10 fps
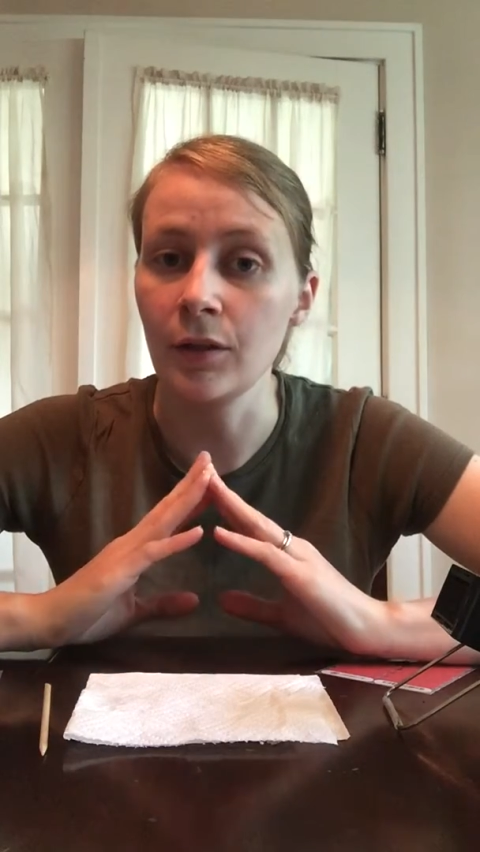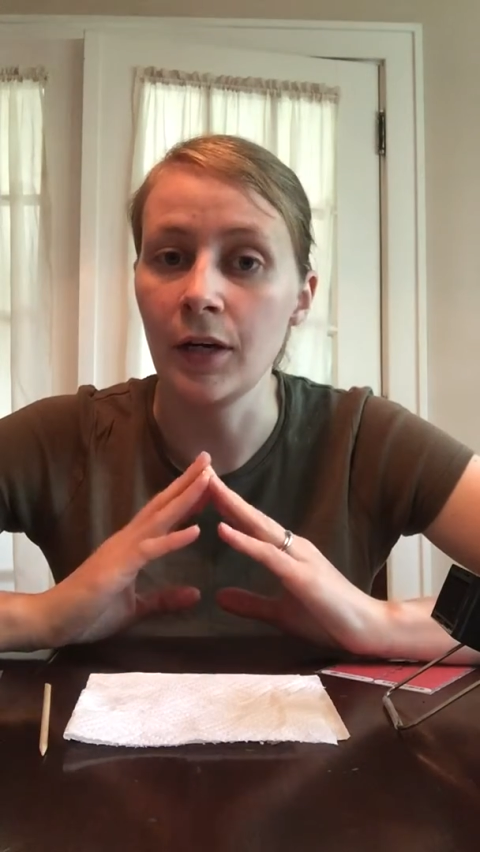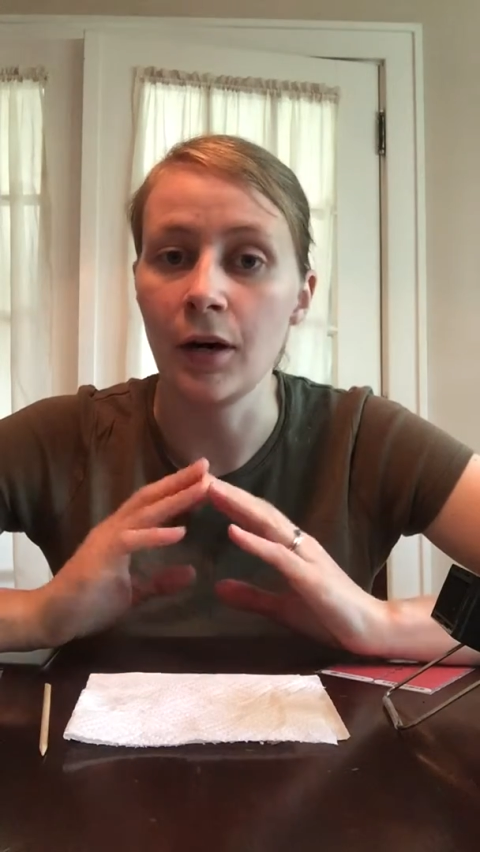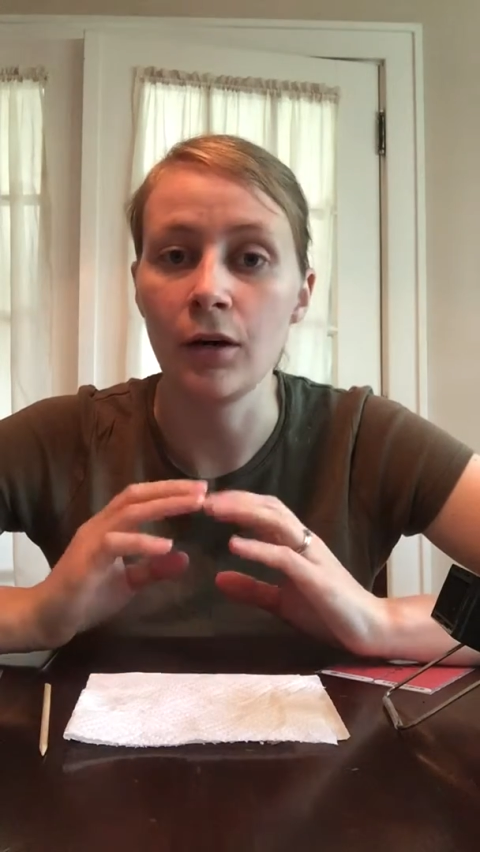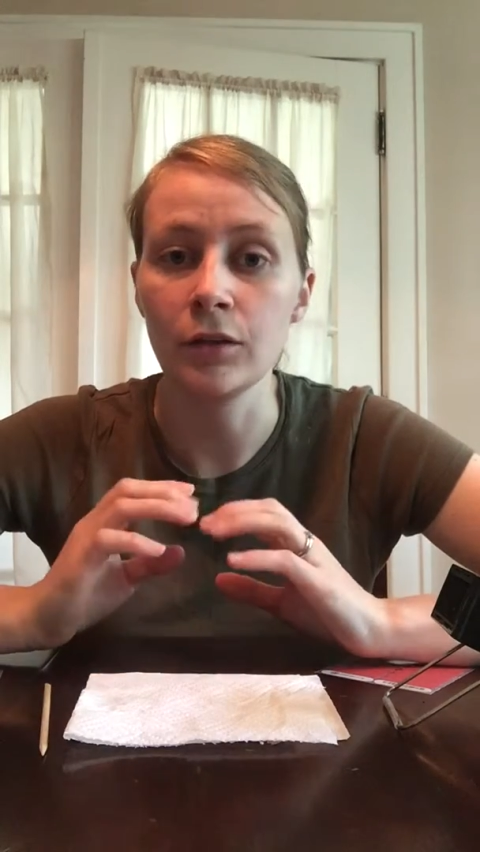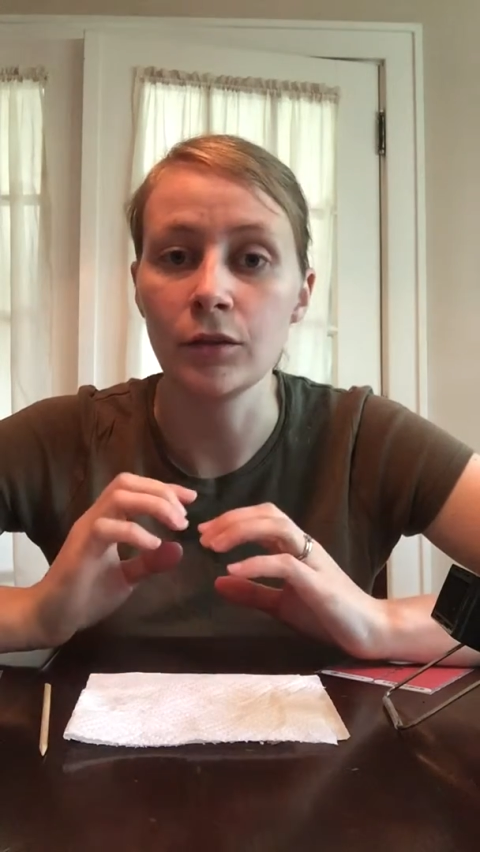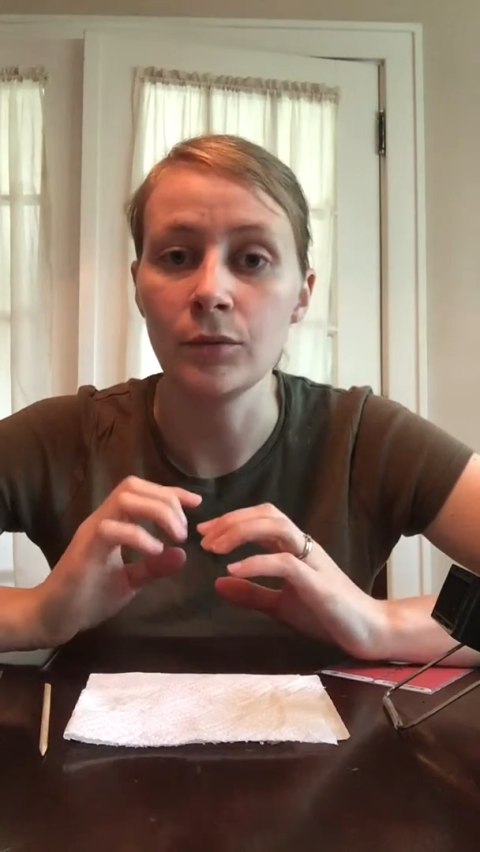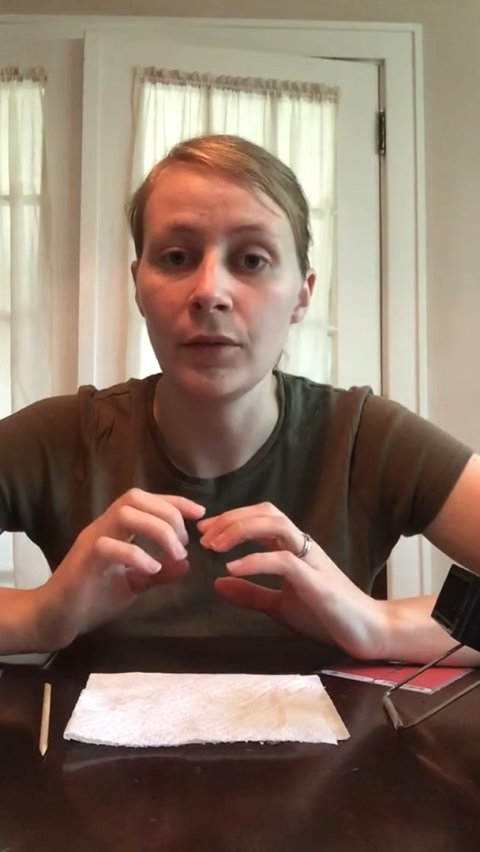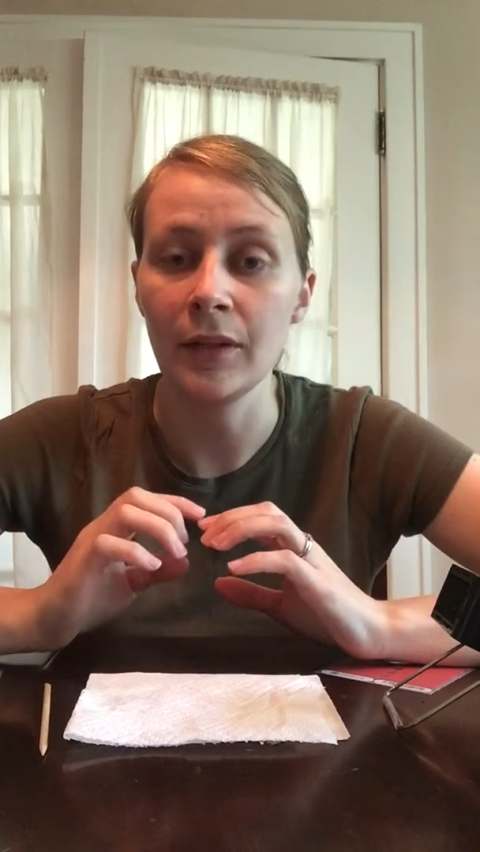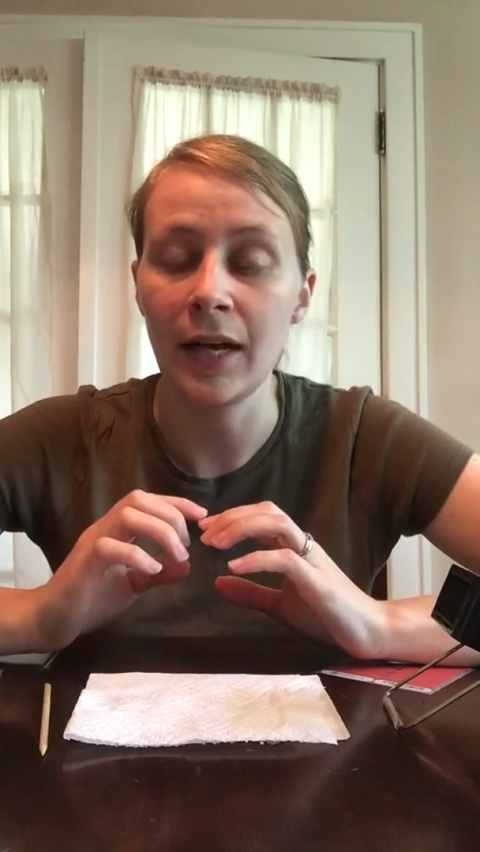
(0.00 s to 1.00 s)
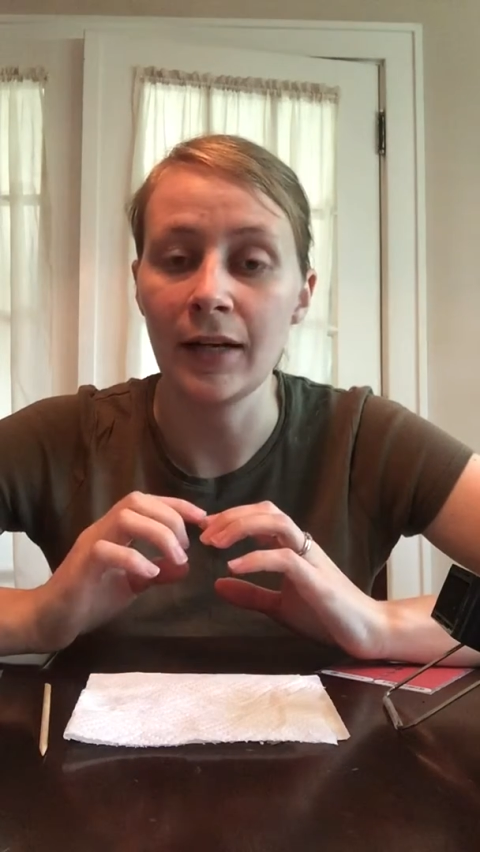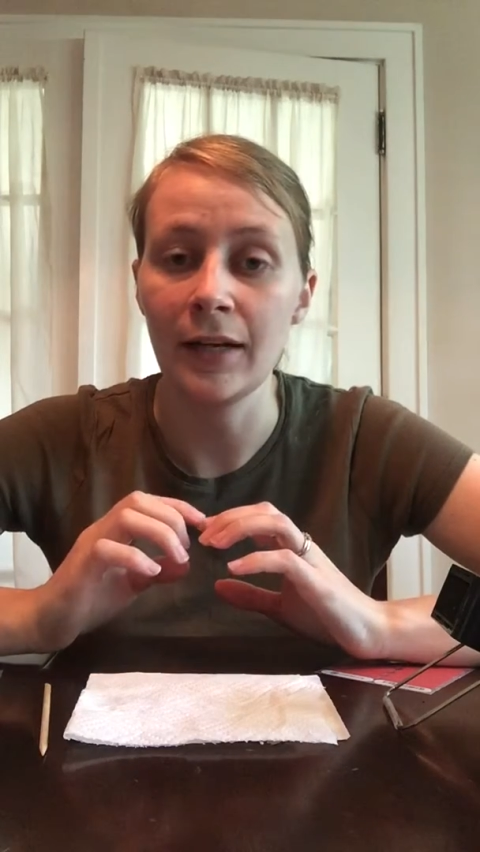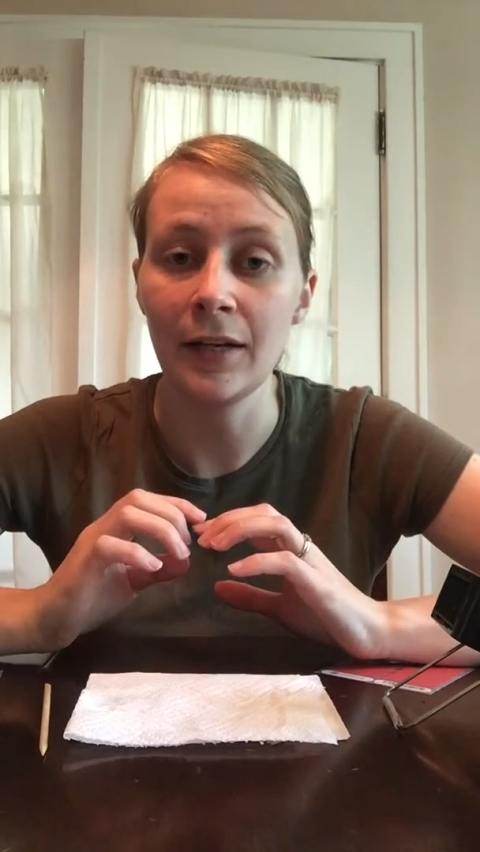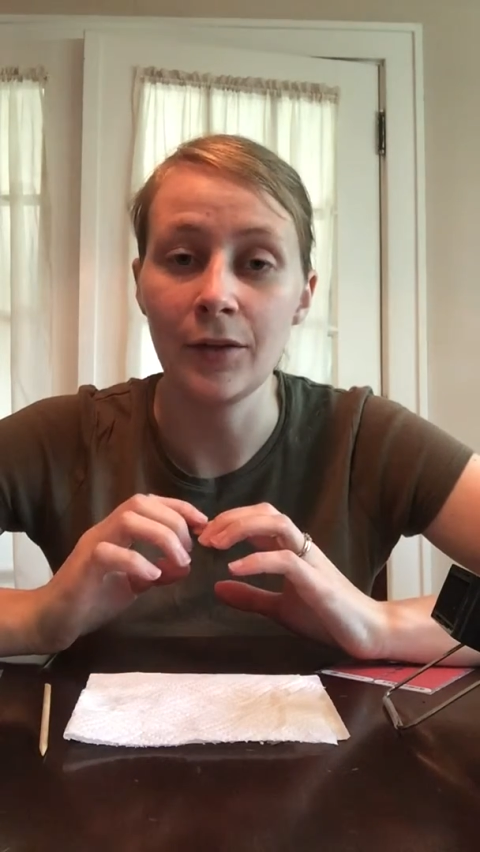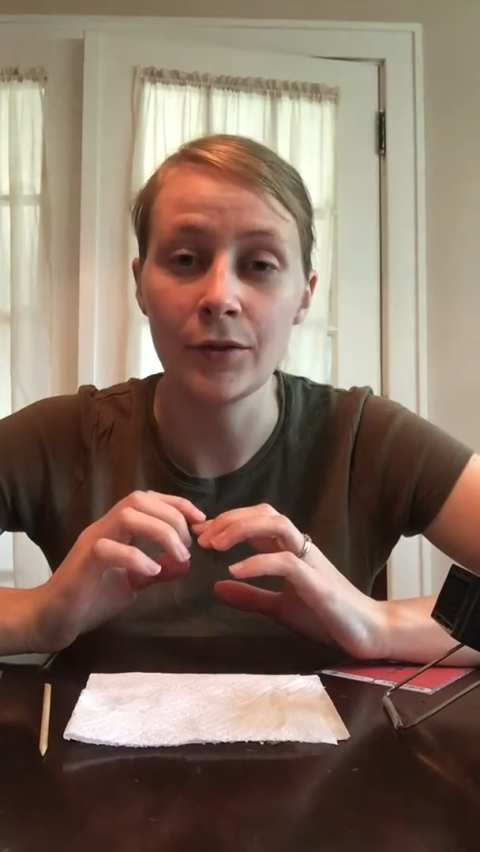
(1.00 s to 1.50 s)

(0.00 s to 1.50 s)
and it also will not adhere